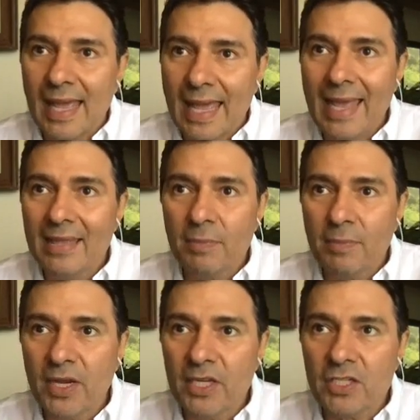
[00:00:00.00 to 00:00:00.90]
and the
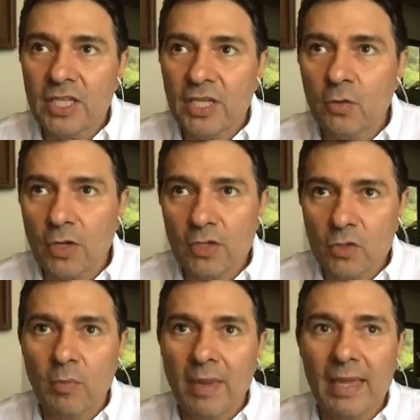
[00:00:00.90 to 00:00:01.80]
patient in order
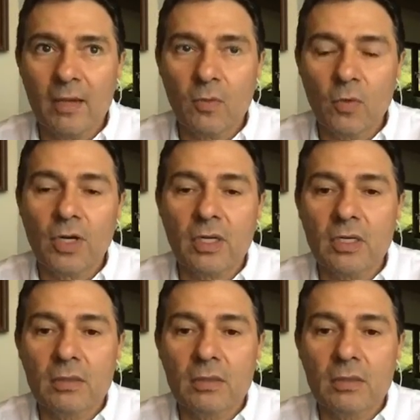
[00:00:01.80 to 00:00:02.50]
to make it work.